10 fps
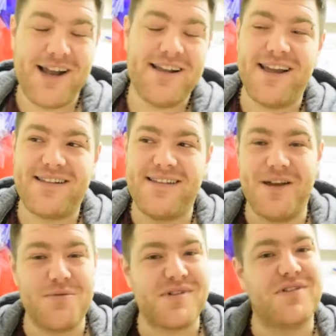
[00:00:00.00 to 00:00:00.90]

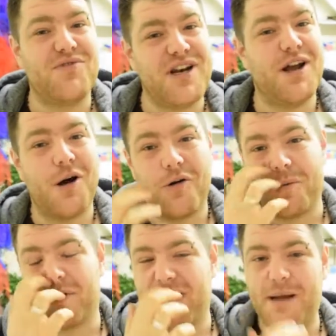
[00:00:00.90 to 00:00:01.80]
It was a really
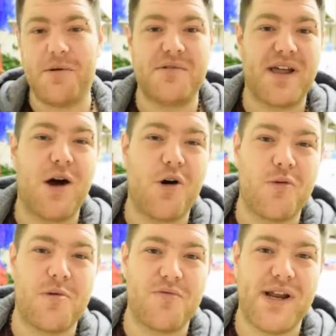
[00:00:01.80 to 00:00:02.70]
horrible time. It was a
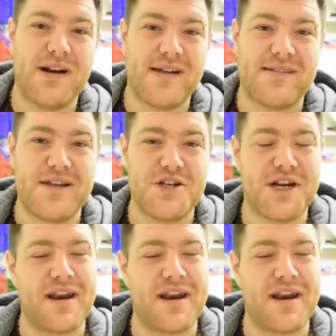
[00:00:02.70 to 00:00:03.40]
horrible realisation.